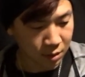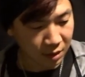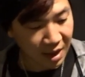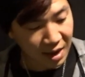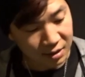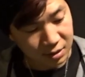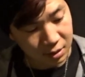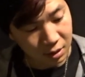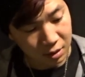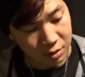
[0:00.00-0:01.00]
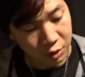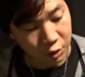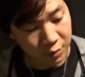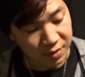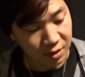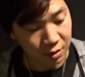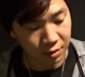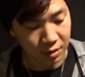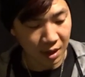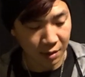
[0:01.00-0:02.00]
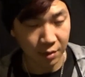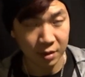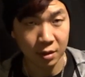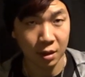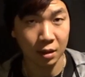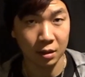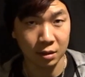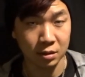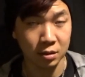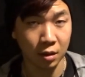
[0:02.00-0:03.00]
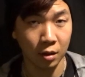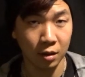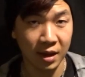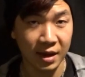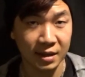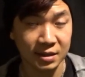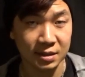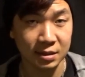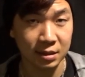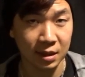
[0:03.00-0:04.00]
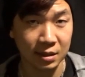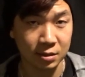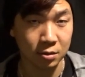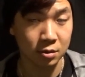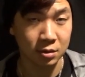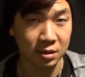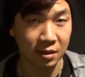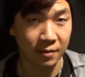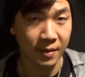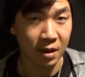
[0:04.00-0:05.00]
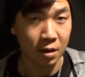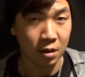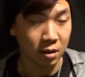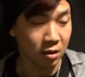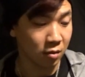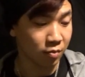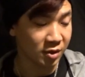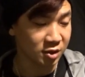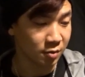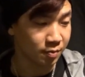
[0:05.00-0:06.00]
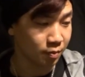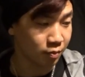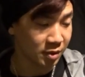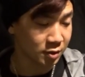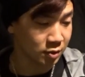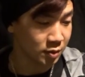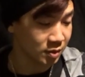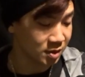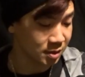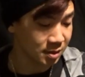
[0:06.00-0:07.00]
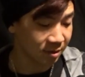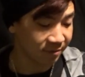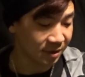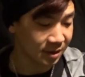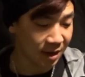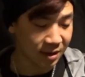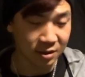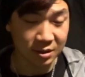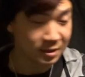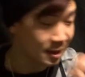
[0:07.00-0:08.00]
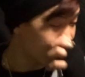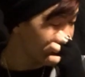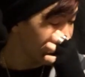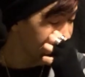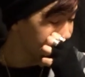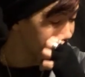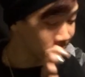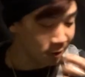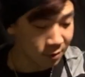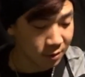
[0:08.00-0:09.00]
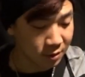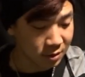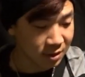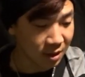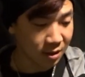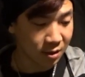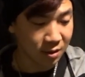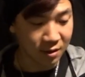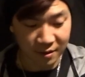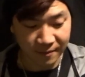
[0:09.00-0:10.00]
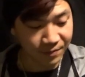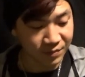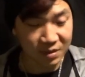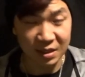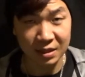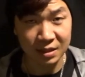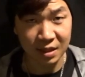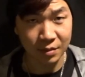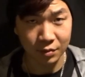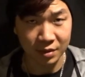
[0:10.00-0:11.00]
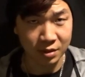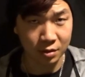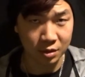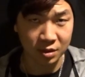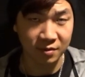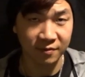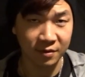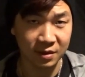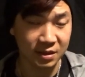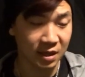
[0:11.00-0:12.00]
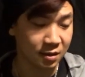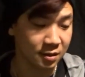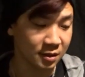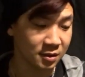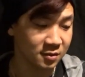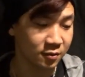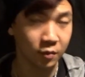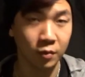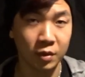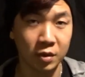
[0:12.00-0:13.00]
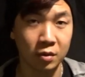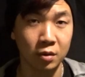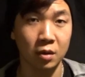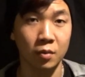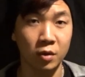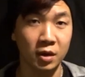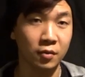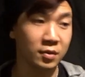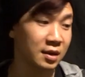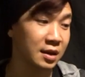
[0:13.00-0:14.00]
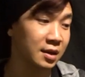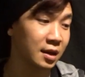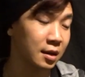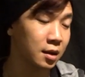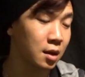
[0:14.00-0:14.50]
gas tubes here. That way you can install lights, lasers, and you know, pressure switches and stuff like that. You just, you know, you just gotta take the time to research for these kind of things when you're working with an AK.